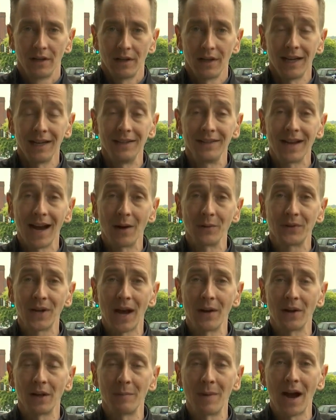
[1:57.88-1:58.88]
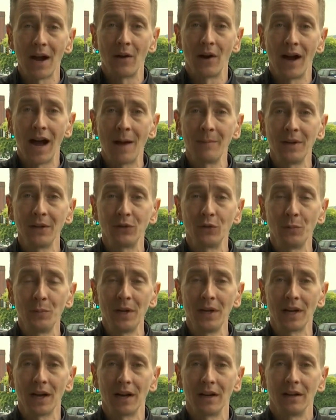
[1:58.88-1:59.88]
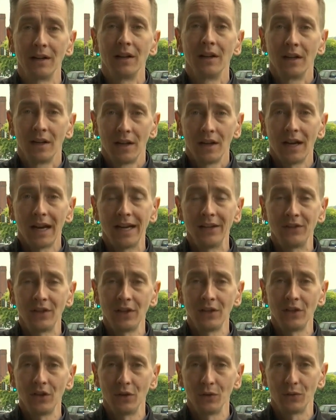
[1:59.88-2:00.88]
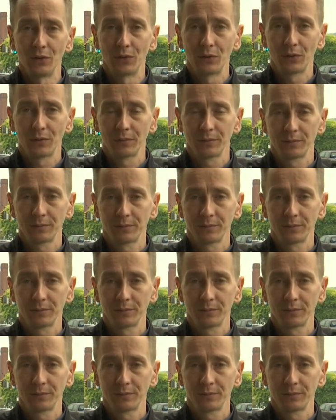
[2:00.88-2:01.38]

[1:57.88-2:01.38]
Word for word: In downtown Elmira, I'm Nick Dubina, 18 News.